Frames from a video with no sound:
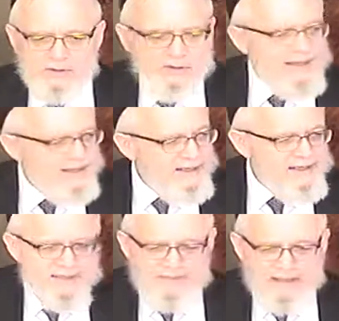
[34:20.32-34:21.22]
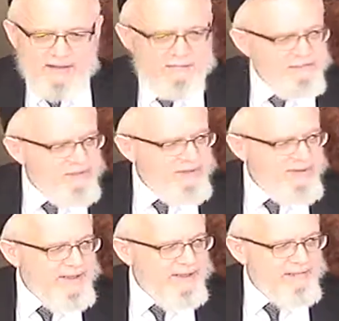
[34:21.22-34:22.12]
Take an innocent man, you're
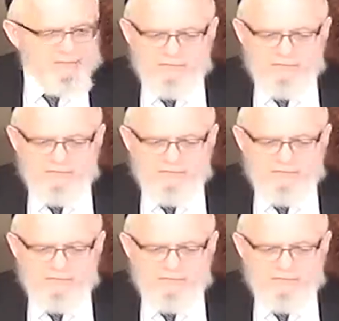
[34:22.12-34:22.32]
beating him.